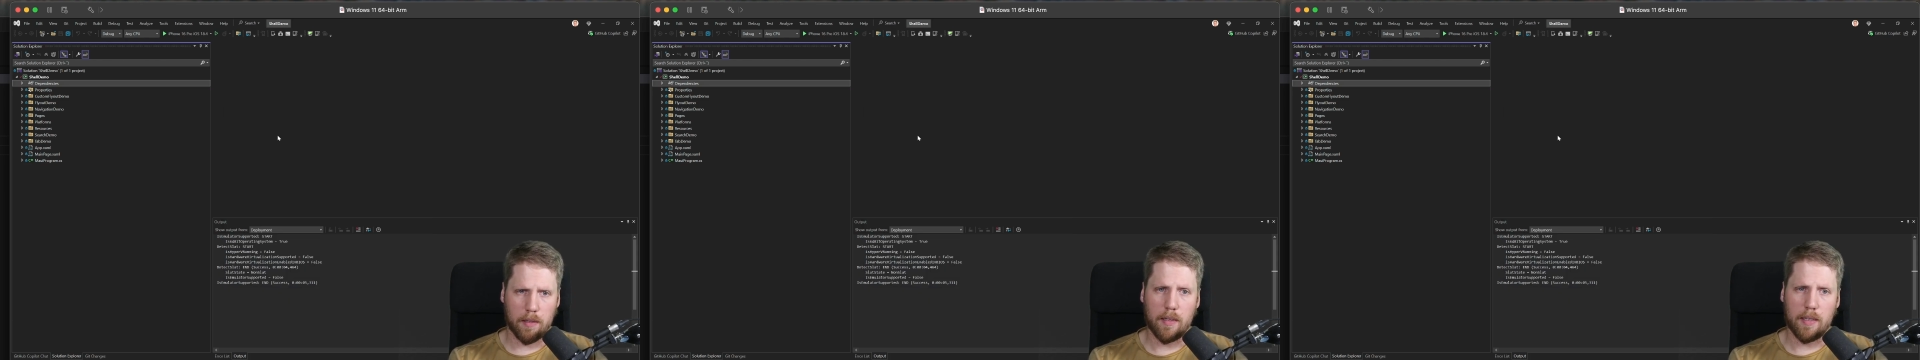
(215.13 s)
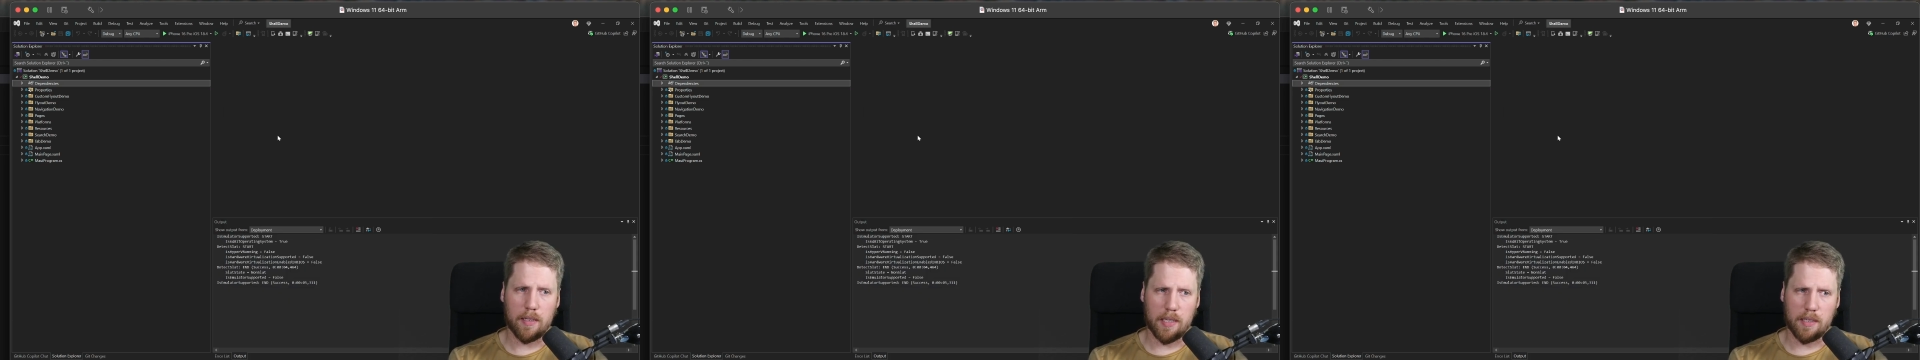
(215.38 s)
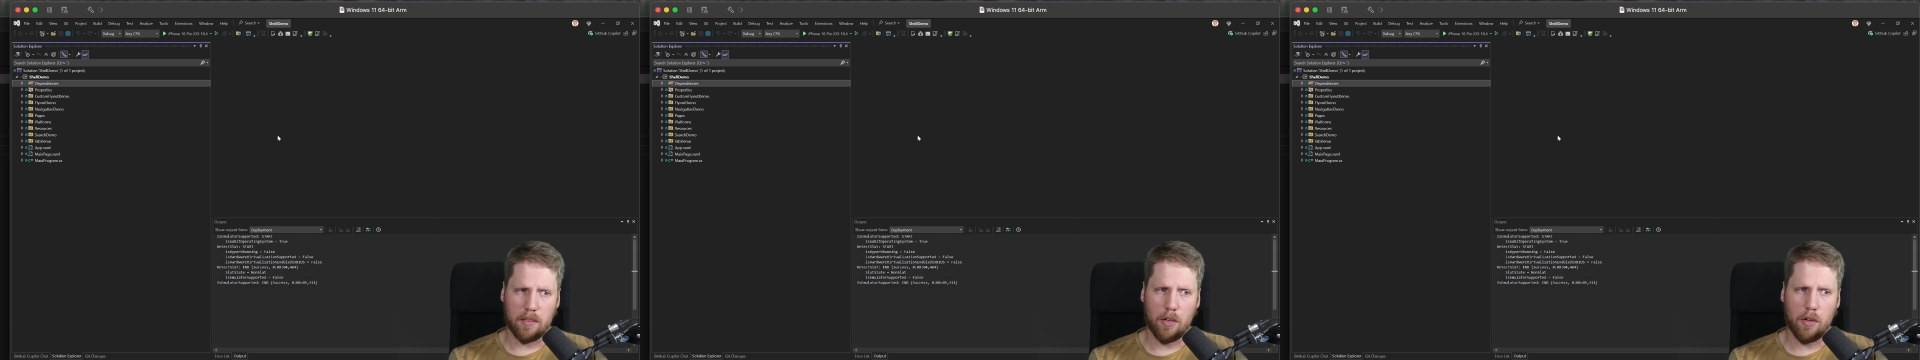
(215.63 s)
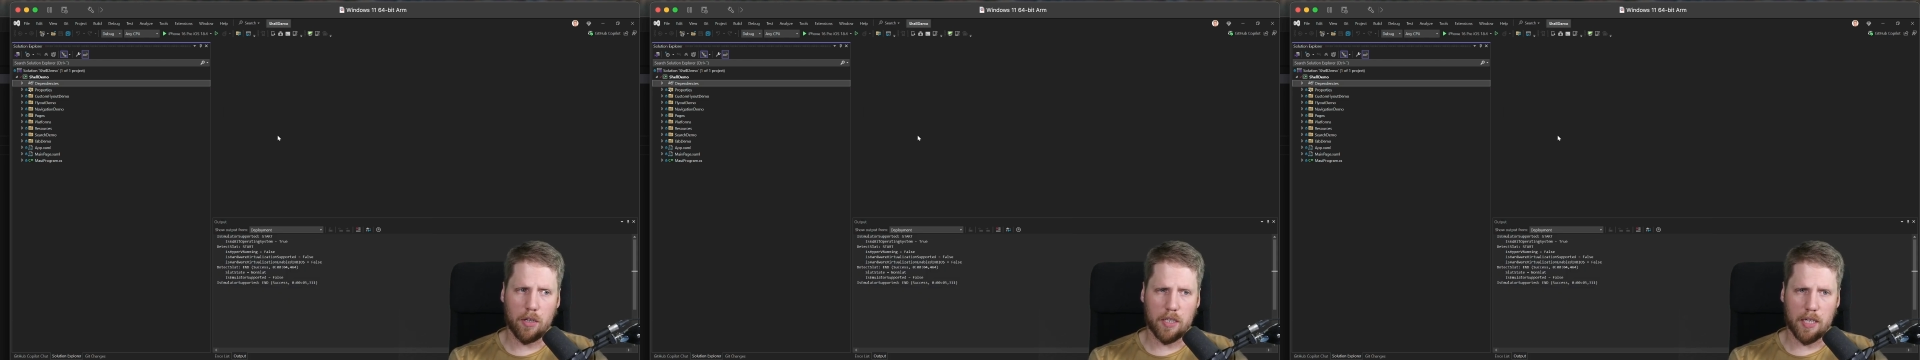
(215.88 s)
It takes
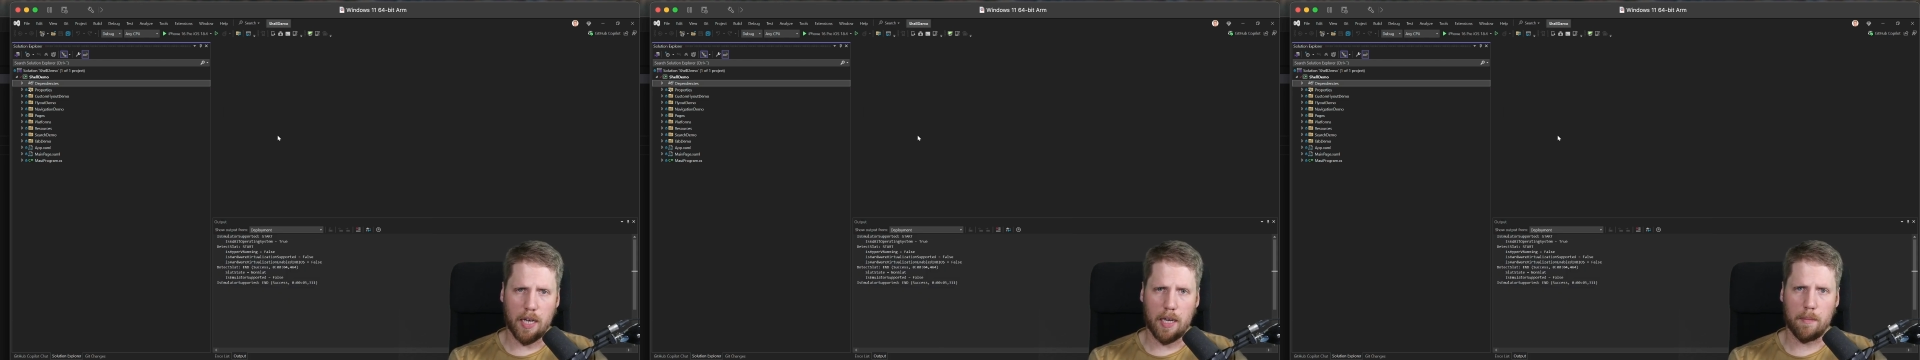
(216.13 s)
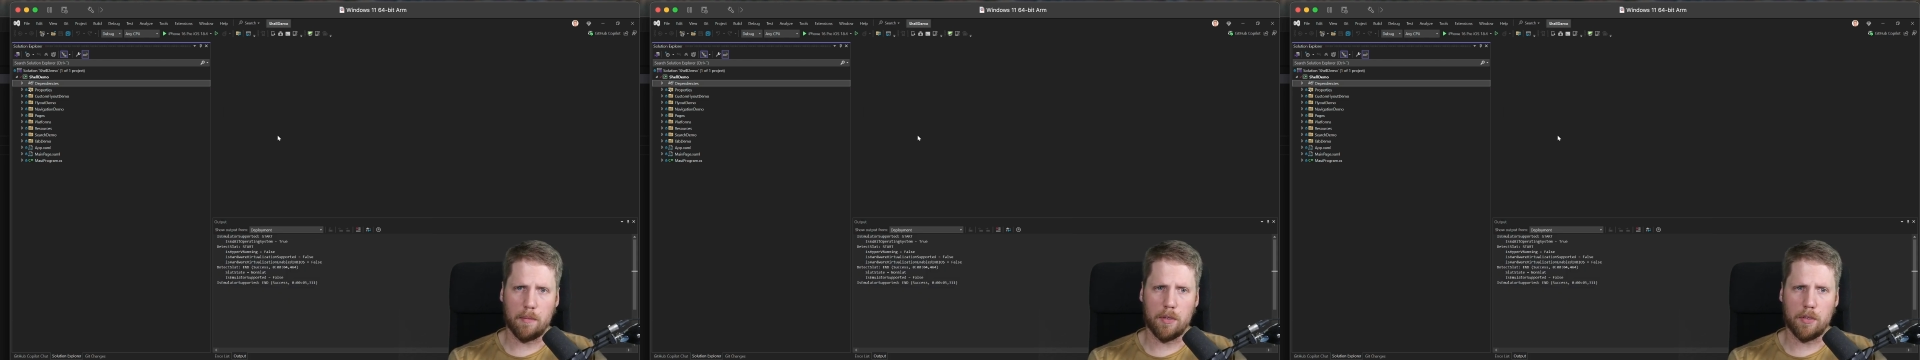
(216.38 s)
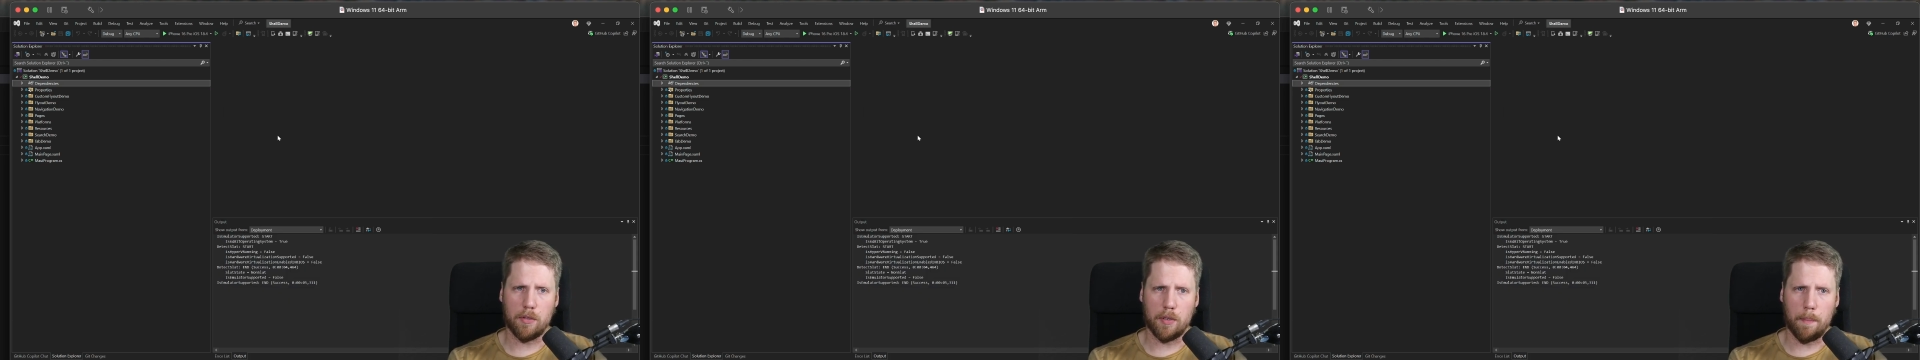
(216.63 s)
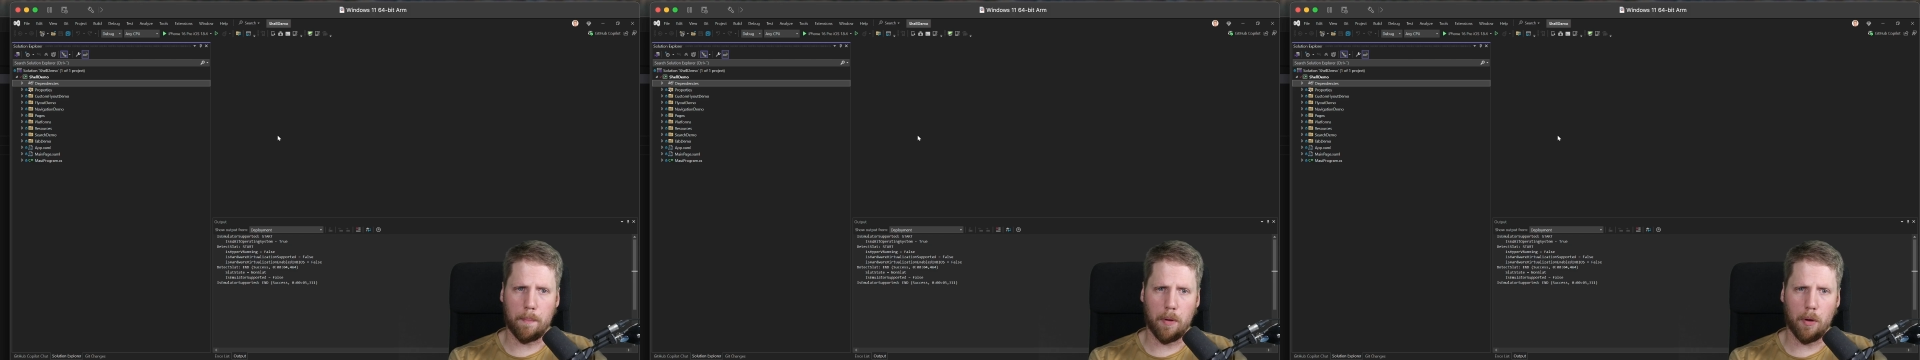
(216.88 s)
longer time to
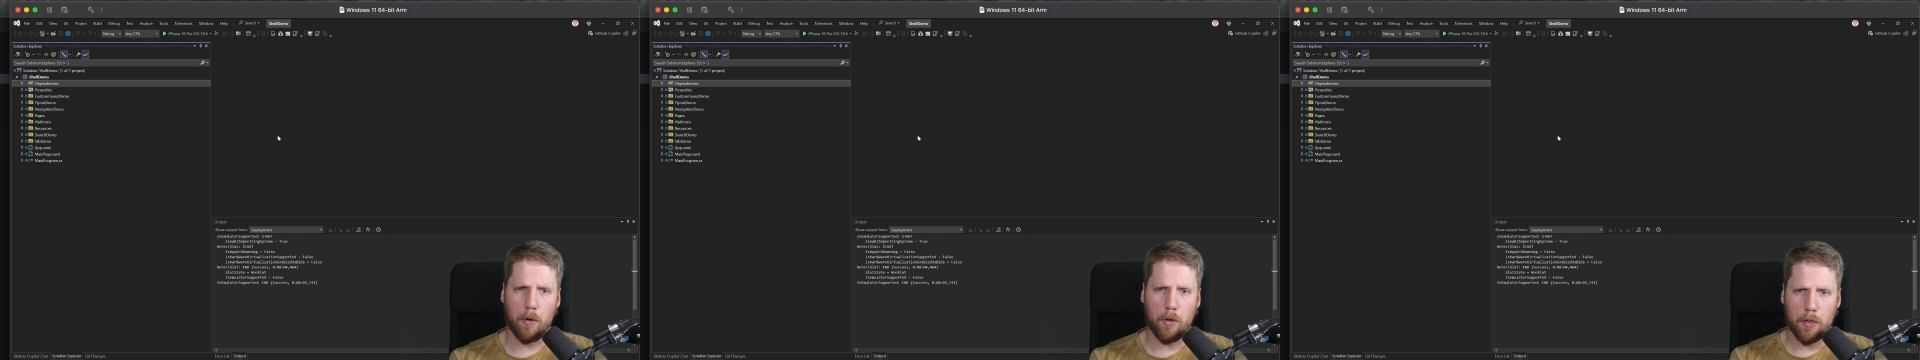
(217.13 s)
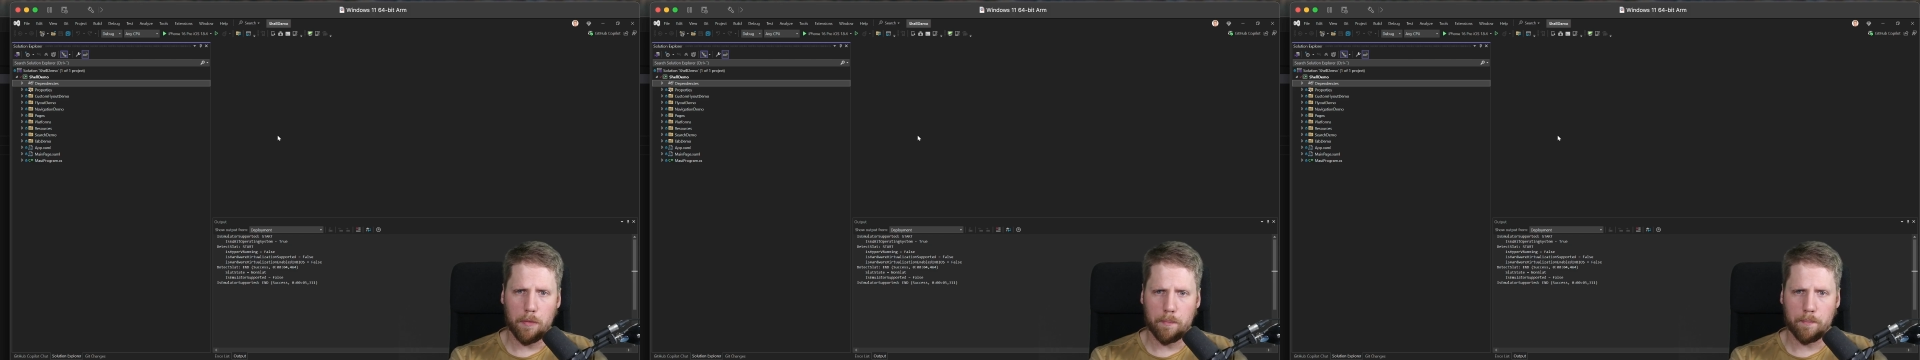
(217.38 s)
deploy.